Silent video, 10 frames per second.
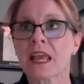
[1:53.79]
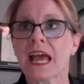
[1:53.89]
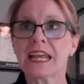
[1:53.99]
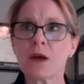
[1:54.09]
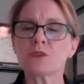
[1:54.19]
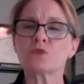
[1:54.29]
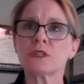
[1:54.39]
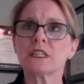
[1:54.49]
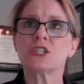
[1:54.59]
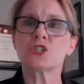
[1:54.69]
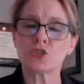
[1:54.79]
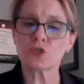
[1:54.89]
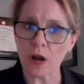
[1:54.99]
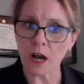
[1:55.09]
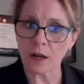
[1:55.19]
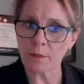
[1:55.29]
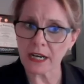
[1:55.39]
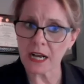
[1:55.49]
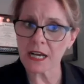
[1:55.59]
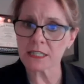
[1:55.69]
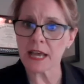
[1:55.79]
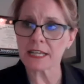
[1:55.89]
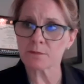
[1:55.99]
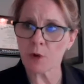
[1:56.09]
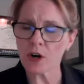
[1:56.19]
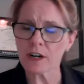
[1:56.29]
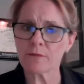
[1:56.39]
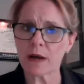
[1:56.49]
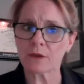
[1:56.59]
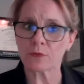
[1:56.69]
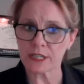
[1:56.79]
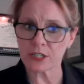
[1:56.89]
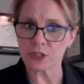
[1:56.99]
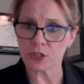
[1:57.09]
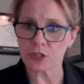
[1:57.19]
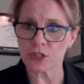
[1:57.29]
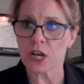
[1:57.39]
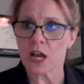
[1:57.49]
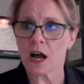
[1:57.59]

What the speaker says: And I was really struck because as part of my research